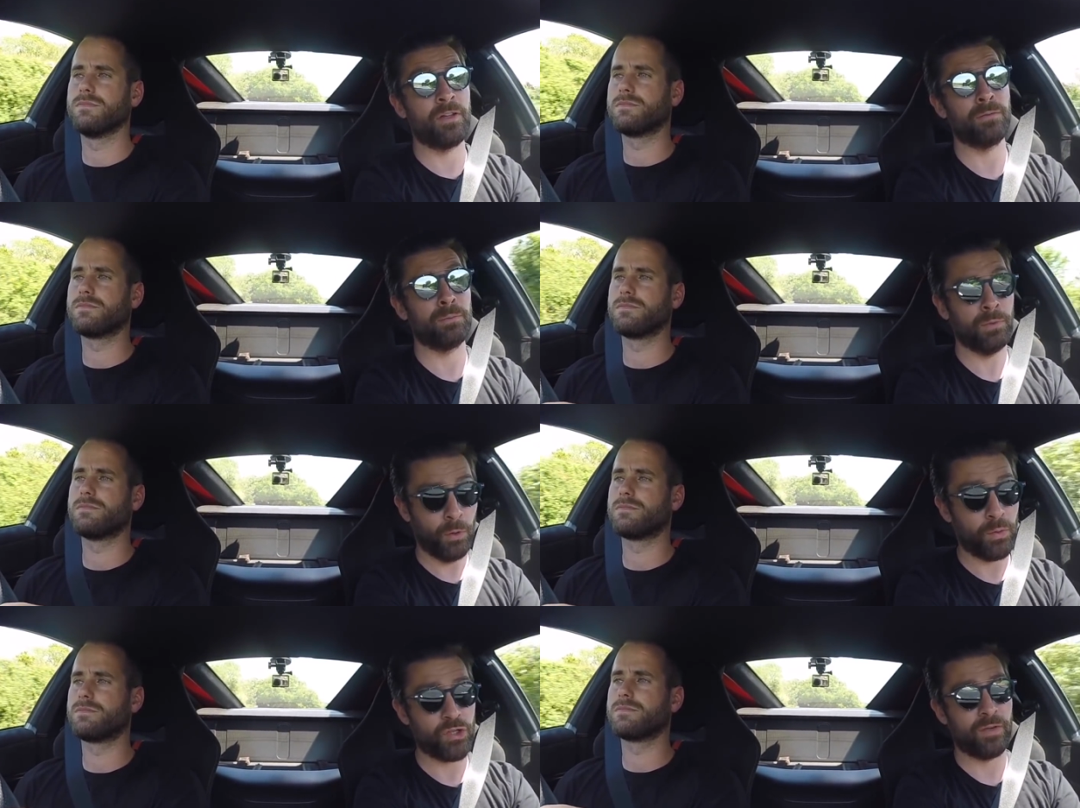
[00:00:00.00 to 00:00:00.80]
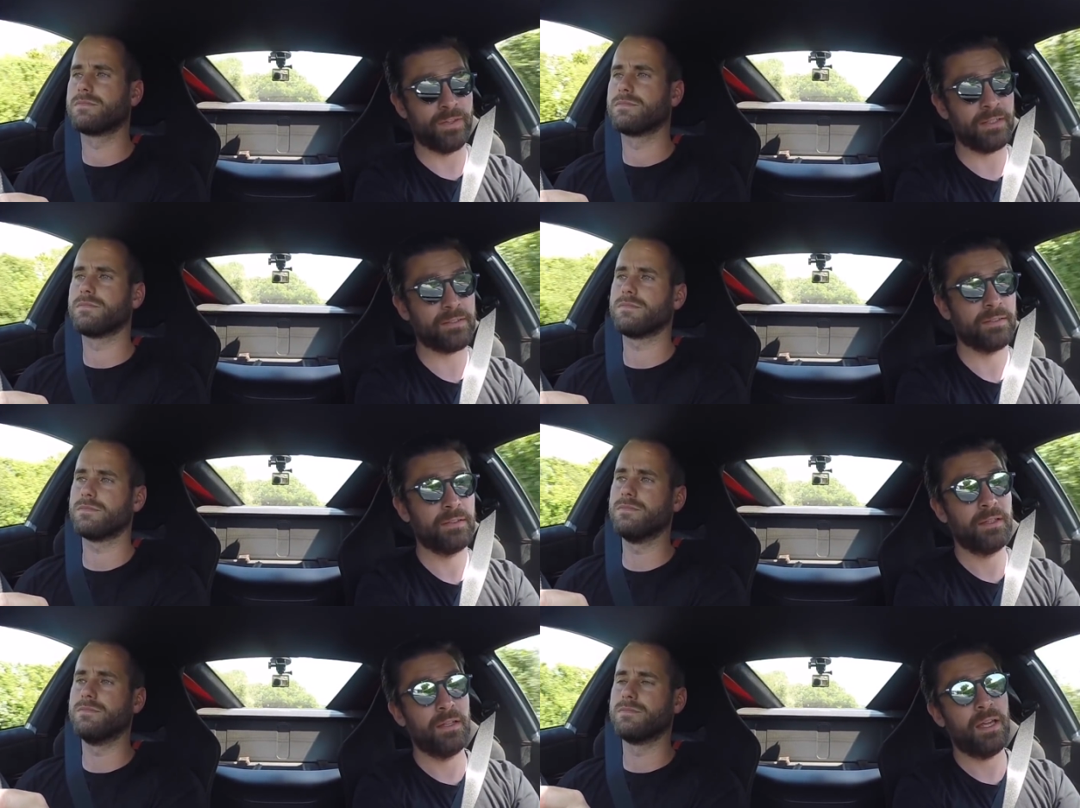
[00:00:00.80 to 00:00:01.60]
Speaker 1: the launch of it,
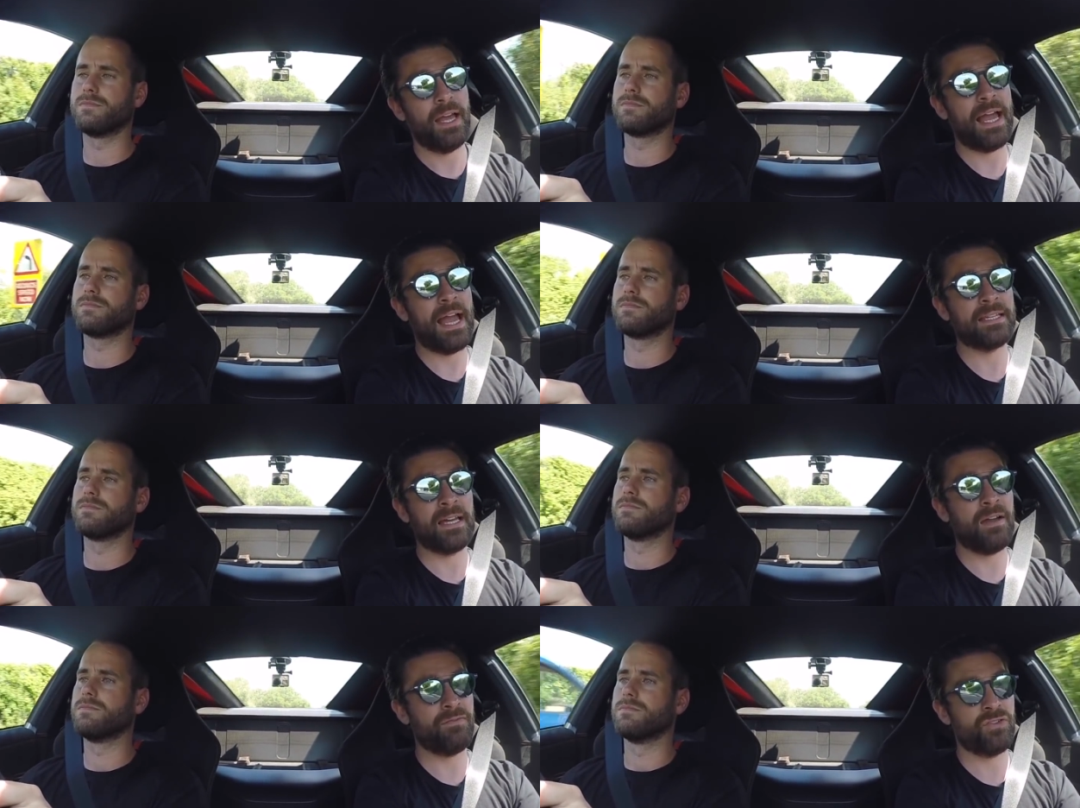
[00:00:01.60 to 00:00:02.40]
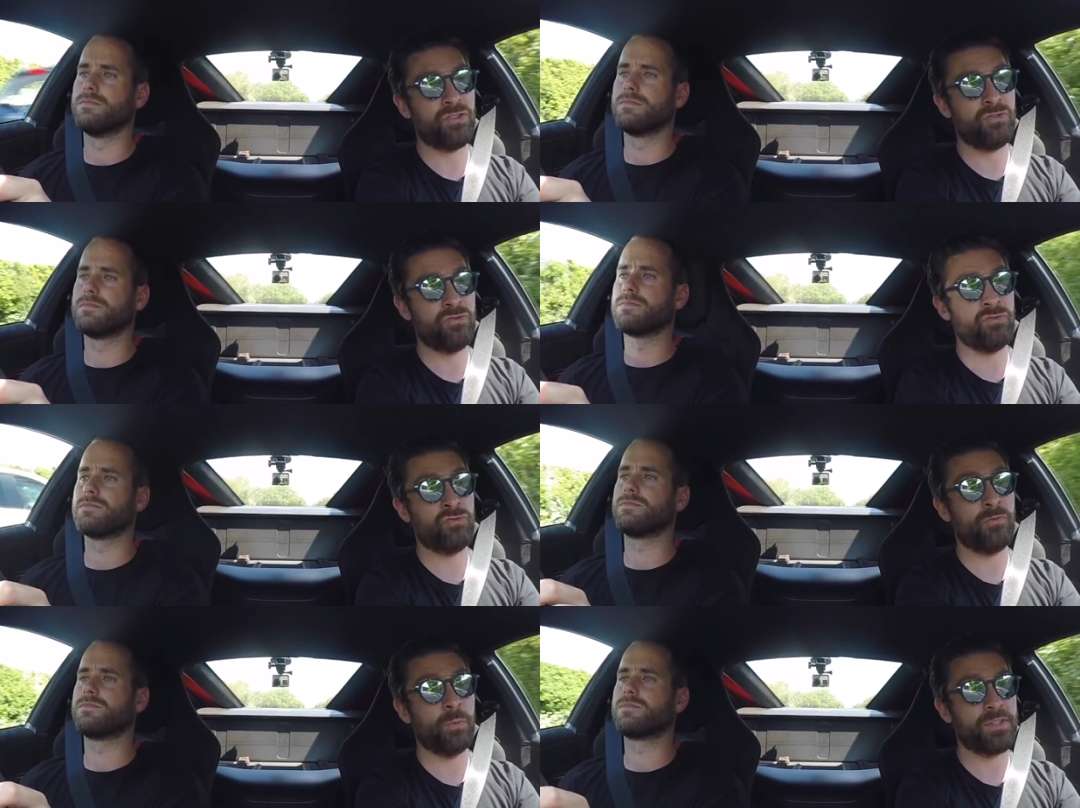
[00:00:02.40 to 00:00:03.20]
mm. and I haven't
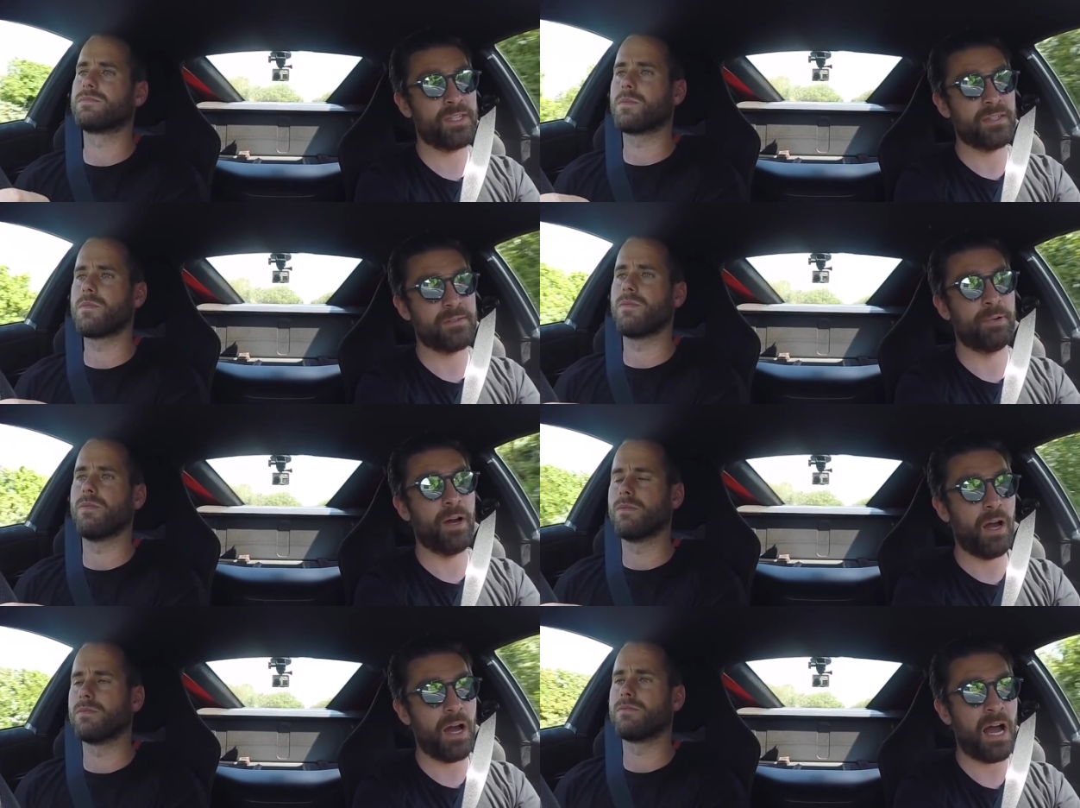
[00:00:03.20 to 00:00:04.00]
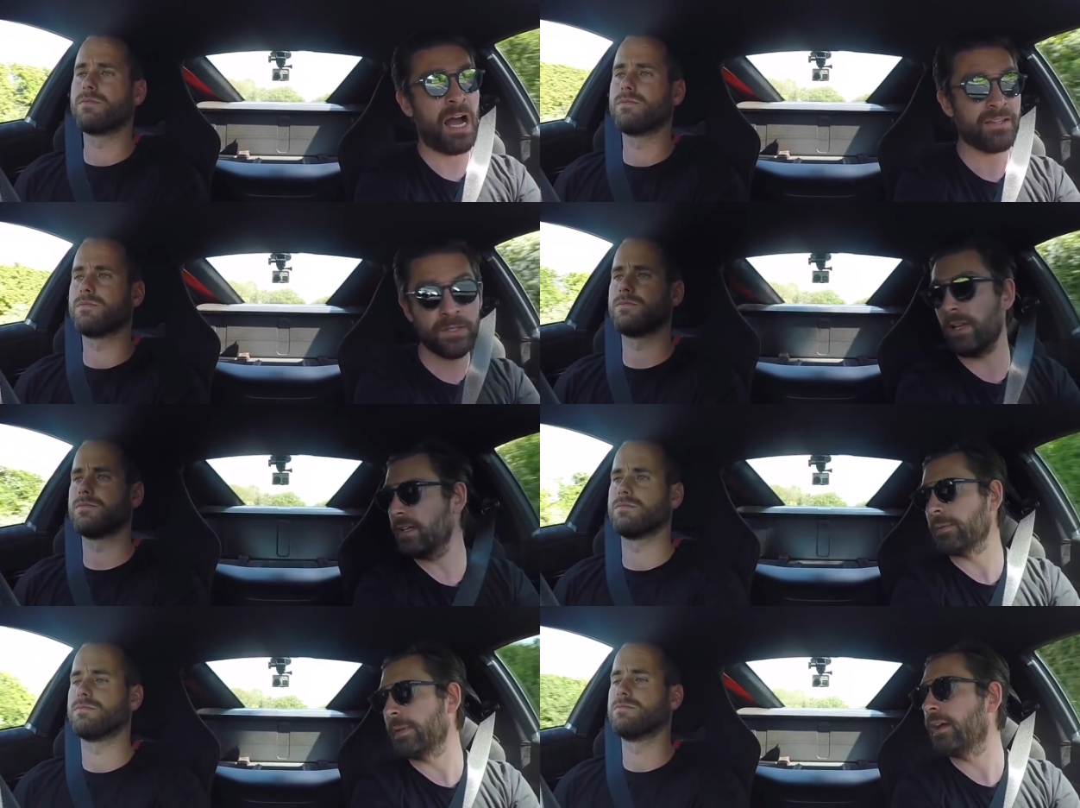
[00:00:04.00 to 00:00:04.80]
driven one since. But I do
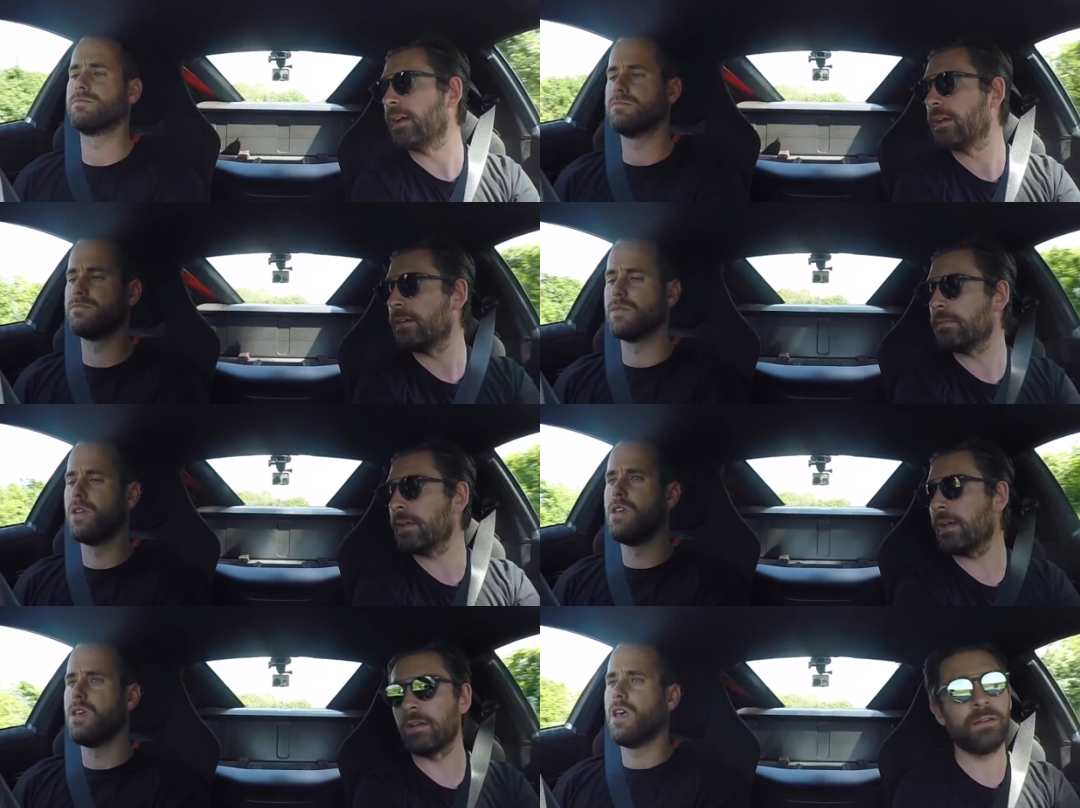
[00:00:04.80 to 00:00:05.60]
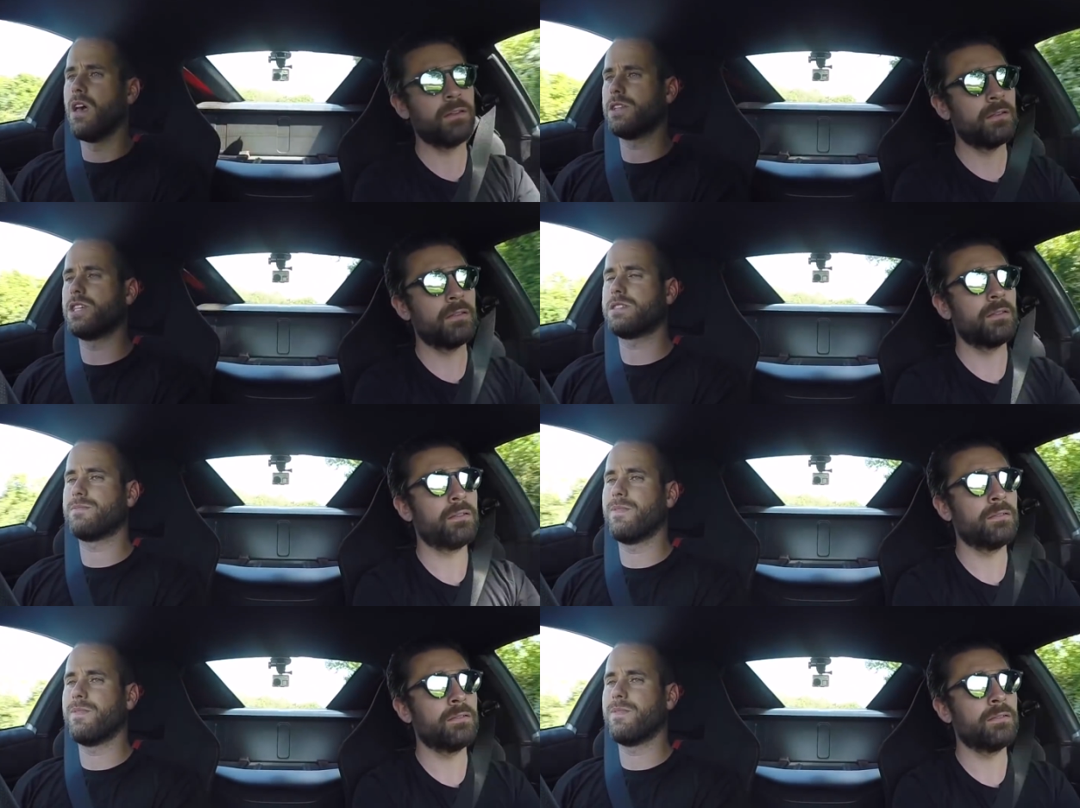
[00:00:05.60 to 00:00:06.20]
like them. Yeah. Yeah. I just,